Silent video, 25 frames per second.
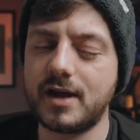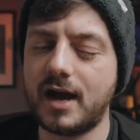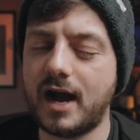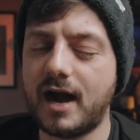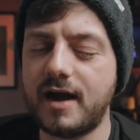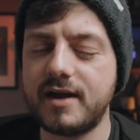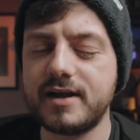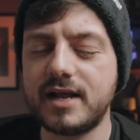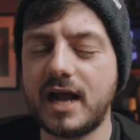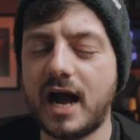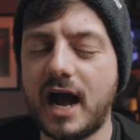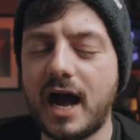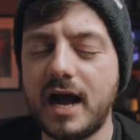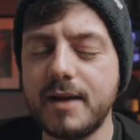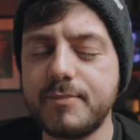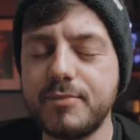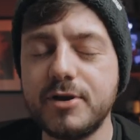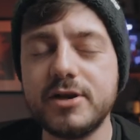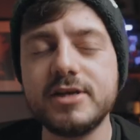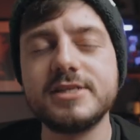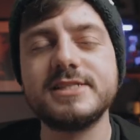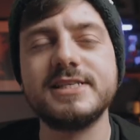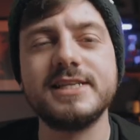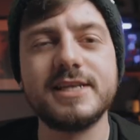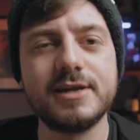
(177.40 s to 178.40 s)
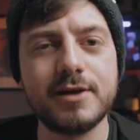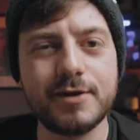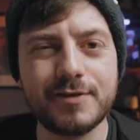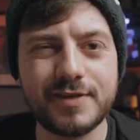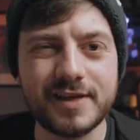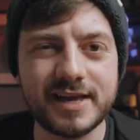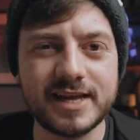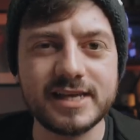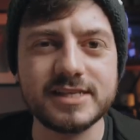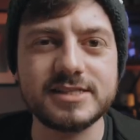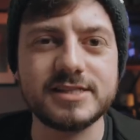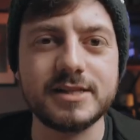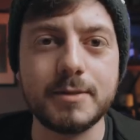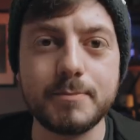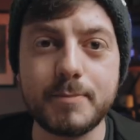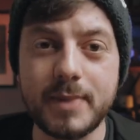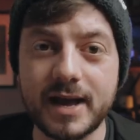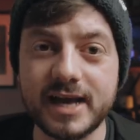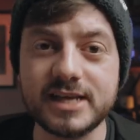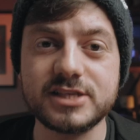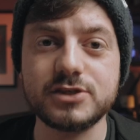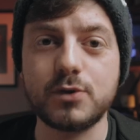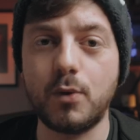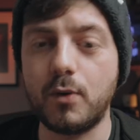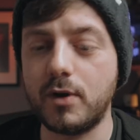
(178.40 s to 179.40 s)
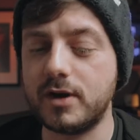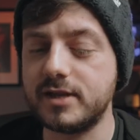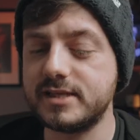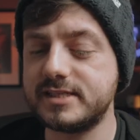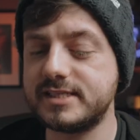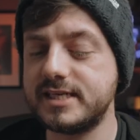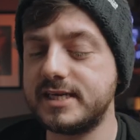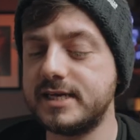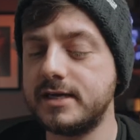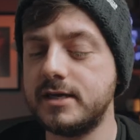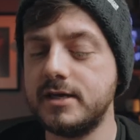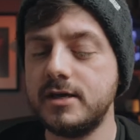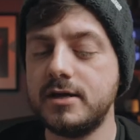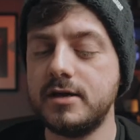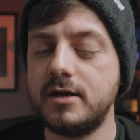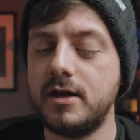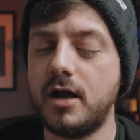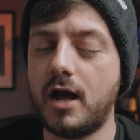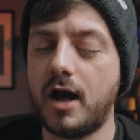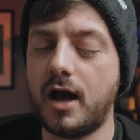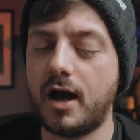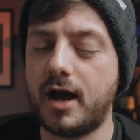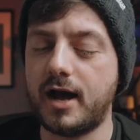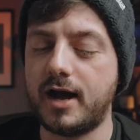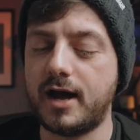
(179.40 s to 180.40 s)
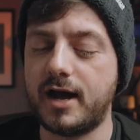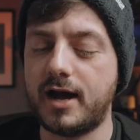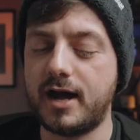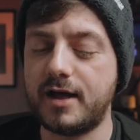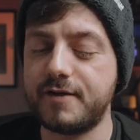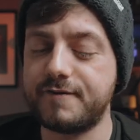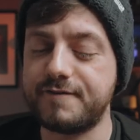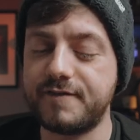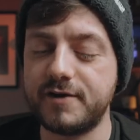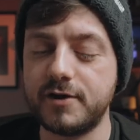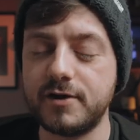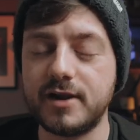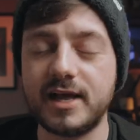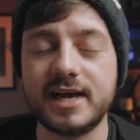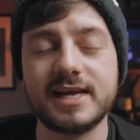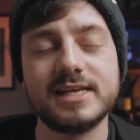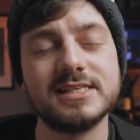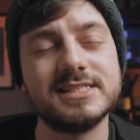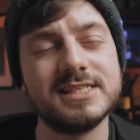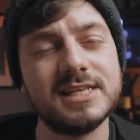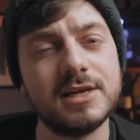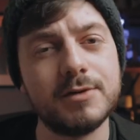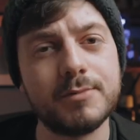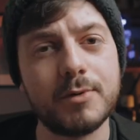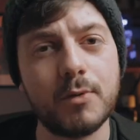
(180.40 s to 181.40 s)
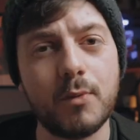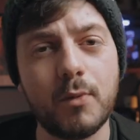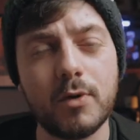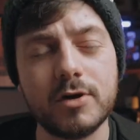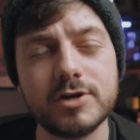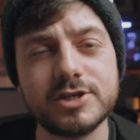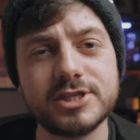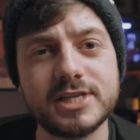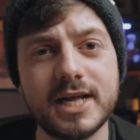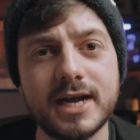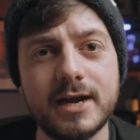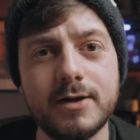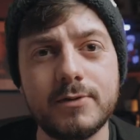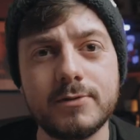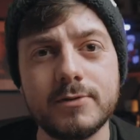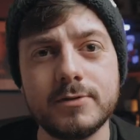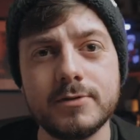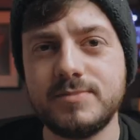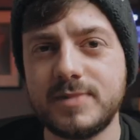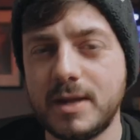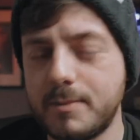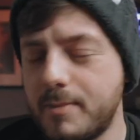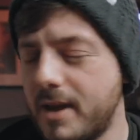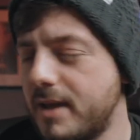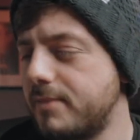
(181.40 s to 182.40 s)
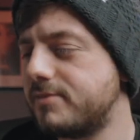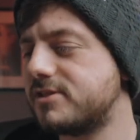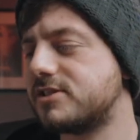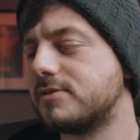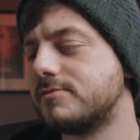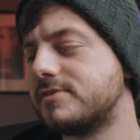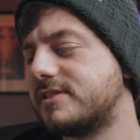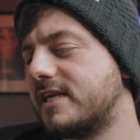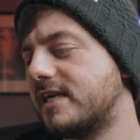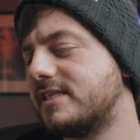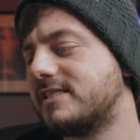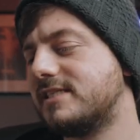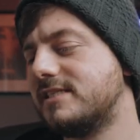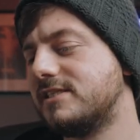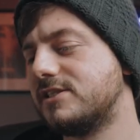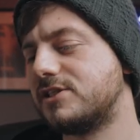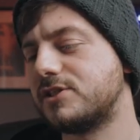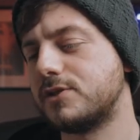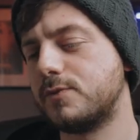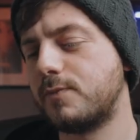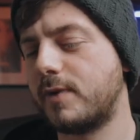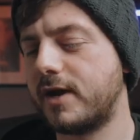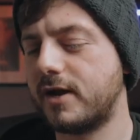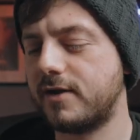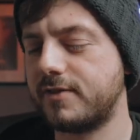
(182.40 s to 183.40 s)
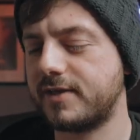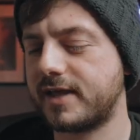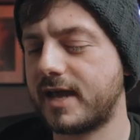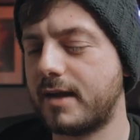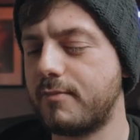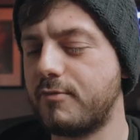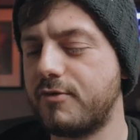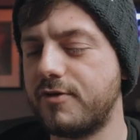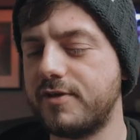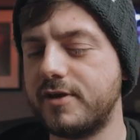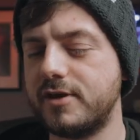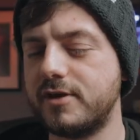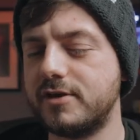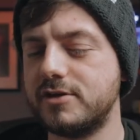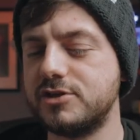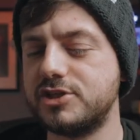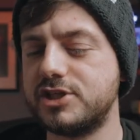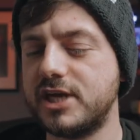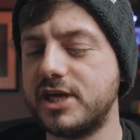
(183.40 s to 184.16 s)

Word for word: I, I personally don't think it's the best quality. Uh, I feel like it's a little bit washed out. There may be some settings somewhere on the camera that you can